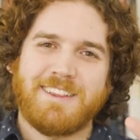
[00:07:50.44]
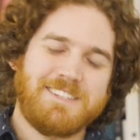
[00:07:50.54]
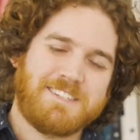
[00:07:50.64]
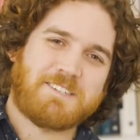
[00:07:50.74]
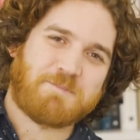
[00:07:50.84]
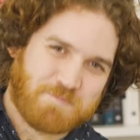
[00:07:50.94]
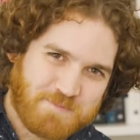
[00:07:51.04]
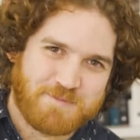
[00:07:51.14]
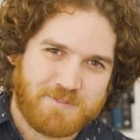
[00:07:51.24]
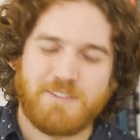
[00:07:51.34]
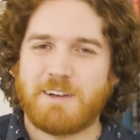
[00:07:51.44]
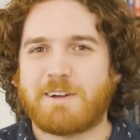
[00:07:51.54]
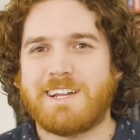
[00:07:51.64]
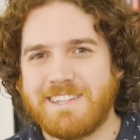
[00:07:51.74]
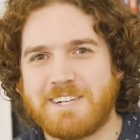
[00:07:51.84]
This is
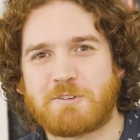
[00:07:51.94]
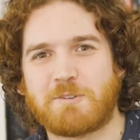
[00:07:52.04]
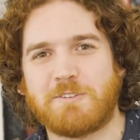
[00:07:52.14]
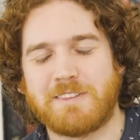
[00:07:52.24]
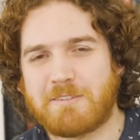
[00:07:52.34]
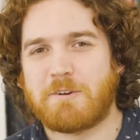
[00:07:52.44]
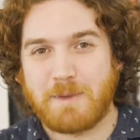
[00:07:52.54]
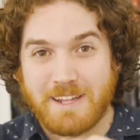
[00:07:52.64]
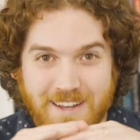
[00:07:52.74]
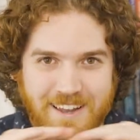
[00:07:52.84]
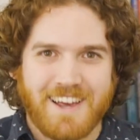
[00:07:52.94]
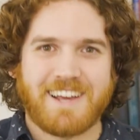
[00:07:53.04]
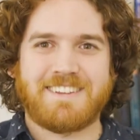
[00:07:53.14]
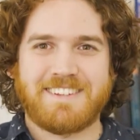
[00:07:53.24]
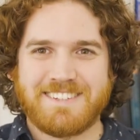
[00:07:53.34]
very literal. There will be a
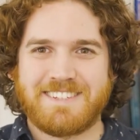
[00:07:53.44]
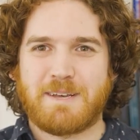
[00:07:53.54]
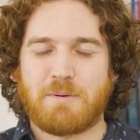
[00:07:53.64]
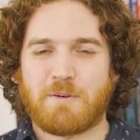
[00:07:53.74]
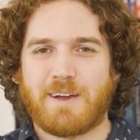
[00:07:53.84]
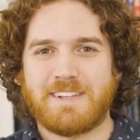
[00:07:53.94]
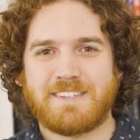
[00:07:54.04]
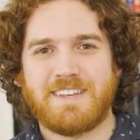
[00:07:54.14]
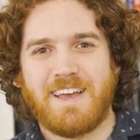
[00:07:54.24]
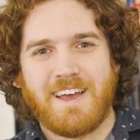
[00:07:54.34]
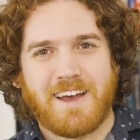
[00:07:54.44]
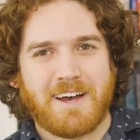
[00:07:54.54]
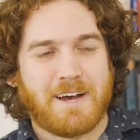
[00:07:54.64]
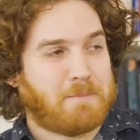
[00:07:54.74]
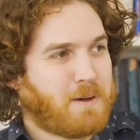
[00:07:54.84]
line that separates
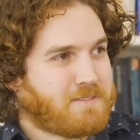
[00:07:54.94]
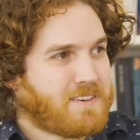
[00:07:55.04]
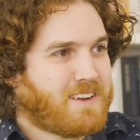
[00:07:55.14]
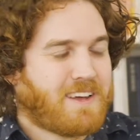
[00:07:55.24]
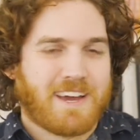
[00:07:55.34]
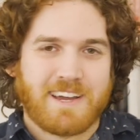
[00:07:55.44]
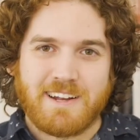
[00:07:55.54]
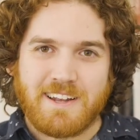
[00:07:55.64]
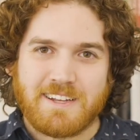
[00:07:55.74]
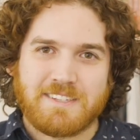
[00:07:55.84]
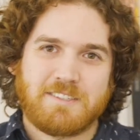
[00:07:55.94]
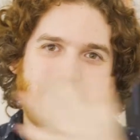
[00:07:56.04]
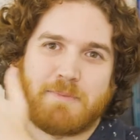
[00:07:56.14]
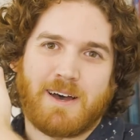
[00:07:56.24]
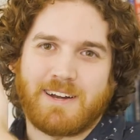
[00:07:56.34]
above it a list
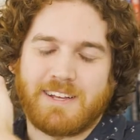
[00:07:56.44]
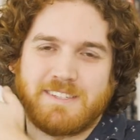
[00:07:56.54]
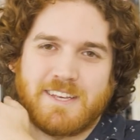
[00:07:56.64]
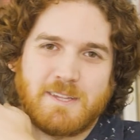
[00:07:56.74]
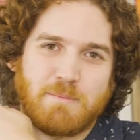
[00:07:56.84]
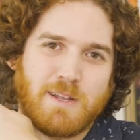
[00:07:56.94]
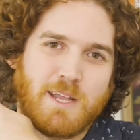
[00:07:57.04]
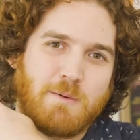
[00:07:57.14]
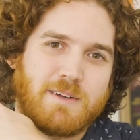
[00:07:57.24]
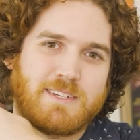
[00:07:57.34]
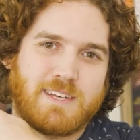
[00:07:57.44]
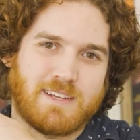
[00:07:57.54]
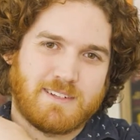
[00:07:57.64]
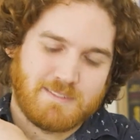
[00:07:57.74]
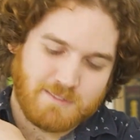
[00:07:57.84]
of parties, and then below it
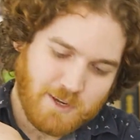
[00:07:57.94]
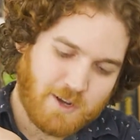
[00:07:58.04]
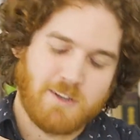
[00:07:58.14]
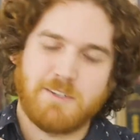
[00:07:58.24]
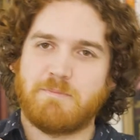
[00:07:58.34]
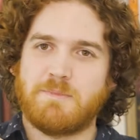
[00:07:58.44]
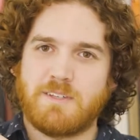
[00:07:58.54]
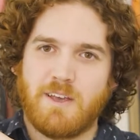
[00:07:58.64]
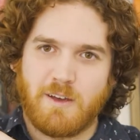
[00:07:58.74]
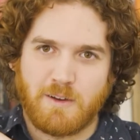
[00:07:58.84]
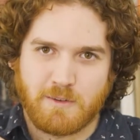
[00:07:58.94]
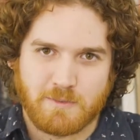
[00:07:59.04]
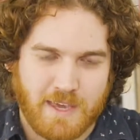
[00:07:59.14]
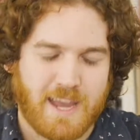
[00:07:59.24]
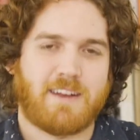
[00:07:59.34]
columns
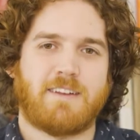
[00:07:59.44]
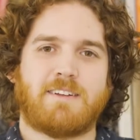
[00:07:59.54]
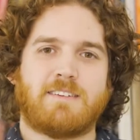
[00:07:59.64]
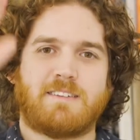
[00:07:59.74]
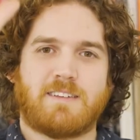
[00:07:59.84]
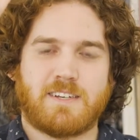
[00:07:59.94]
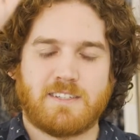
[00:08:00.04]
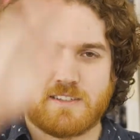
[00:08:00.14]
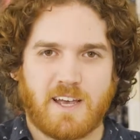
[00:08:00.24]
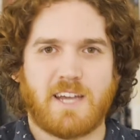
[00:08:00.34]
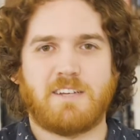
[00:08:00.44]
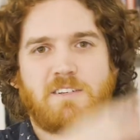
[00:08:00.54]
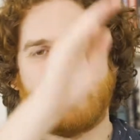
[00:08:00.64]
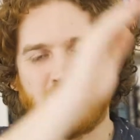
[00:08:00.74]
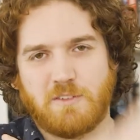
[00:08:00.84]
of candidates assigned
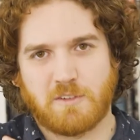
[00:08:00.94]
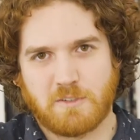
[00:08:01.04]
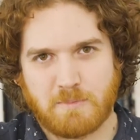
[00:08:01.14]
to those